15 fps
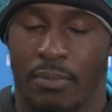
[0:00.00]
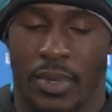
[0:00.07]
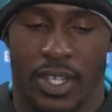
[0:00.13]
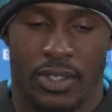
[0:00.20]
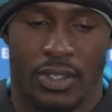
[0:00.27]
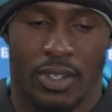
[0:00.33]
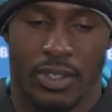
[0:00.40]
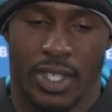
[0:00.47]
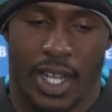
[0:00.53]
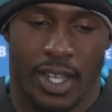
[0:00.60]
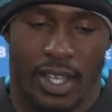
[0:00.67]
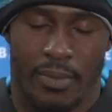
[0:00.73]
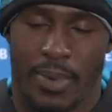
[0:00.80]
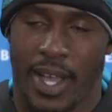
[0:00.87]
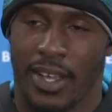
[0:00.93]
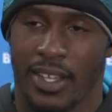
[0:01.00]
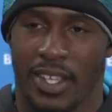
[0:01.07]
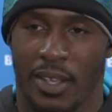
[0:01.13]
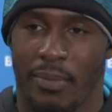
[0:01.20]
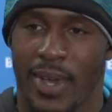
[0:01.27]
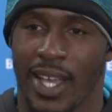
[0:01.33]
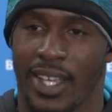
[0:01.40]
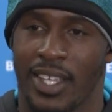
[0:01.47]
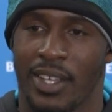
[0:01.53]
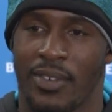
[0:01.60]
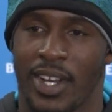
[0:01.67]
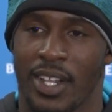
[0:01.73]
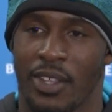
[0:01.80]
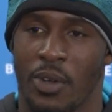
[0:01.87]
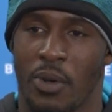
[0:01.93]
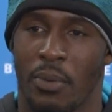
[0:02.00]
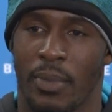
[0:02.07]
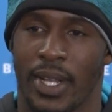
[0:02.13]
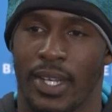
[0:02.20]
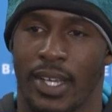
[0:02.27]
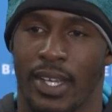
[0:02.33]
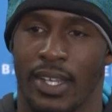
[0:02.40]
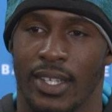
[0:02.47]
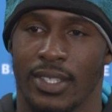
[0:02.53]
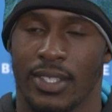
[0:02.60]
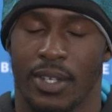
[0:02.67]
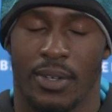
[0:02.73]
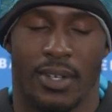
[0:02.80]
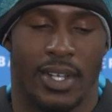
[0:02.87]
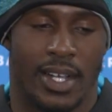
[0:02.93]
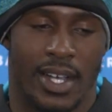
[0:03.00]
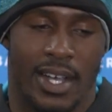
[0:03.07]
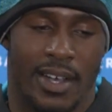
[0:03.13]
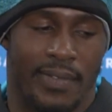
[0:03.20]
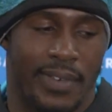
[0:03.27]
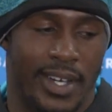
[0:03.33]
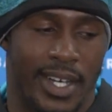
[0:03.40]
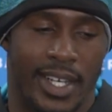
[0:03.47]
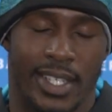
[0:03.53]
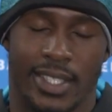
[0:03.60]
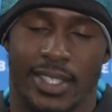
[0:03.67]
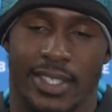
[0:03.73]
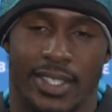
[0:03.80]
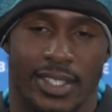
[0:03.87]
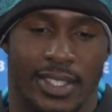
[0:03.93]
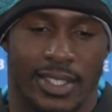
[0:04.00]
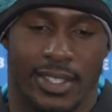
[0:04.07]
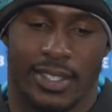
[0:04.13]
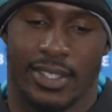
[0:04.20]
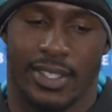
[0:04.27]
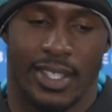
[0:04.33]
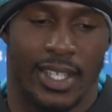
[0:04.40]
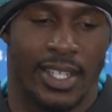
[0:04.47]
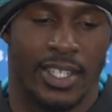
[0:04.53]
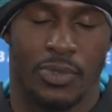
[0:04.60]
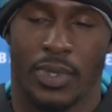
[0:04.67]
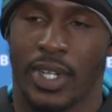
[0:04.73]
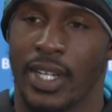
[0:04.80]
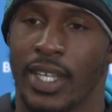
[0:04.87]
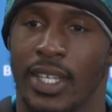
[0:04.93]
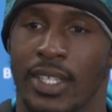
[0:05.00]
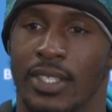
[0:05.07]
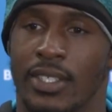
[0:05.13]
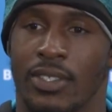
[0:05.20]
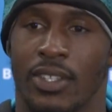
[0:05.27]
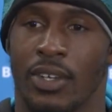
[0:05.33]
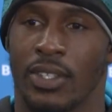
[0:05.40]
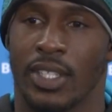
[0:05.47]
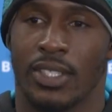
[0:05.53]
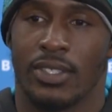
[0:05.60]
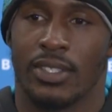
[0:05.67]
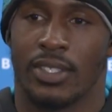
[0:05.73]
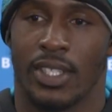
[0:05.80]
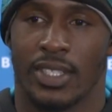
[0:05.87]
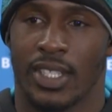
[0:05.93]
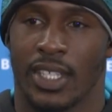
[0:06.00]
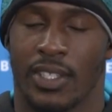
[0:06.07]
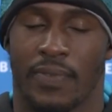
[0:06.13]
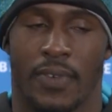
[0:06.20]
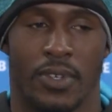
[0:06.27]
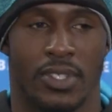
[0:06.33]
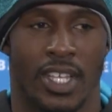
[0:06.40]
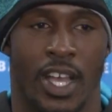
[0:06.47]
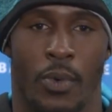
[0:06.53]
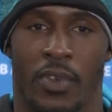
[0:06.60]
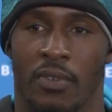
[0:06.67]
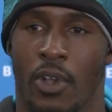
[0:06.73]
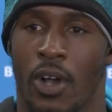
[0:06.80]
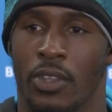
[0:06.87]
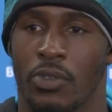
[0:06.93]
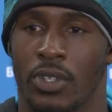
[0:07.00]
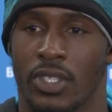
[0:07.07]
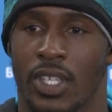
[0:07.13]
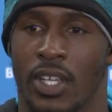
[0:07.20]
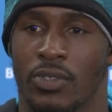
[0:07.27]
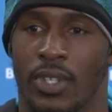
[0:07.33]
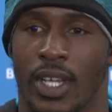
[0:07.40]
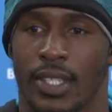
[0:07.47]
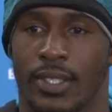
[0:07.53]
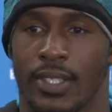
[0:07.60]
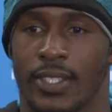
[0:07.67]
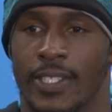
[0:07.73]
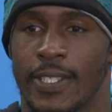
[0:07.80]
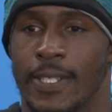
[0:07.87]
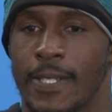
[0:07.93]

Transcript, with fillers: But you know you got to get back get back and get ready to go on Monday. So for us, it's it is what it is. You know this is this ain't the first time we've gone through a schedule like this.